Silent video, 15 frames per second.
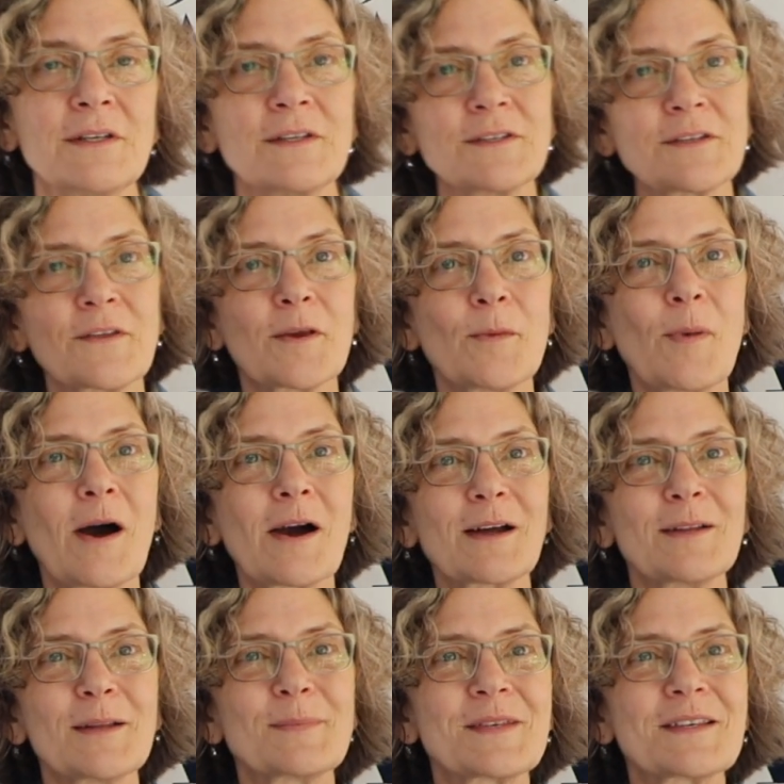So the
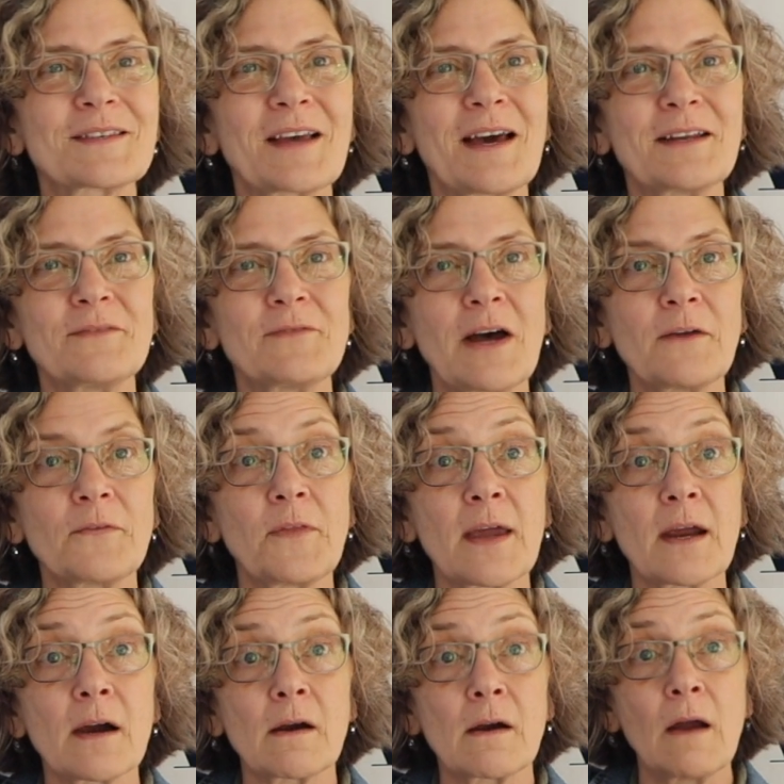apocalypse is kind of out
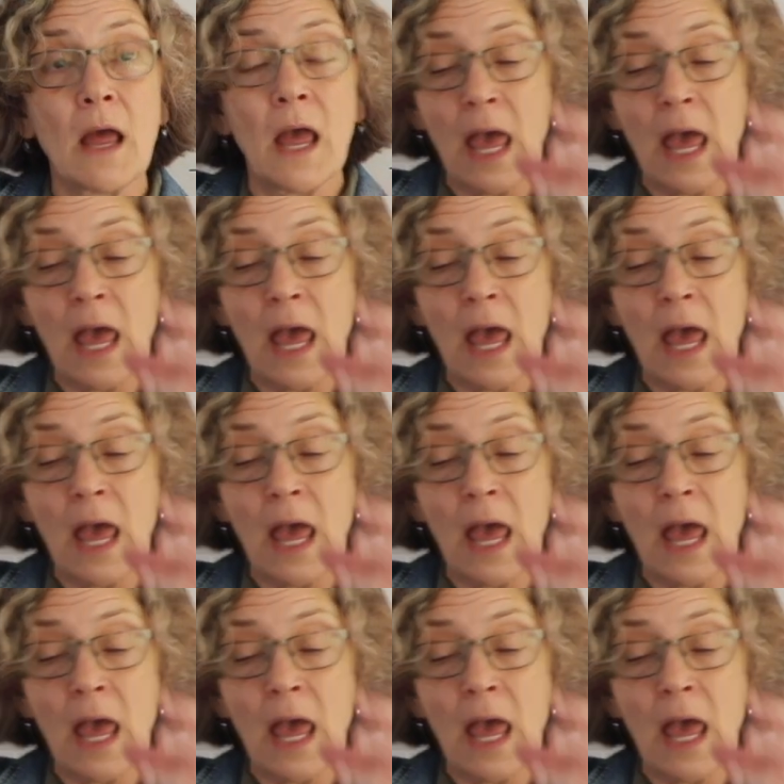there,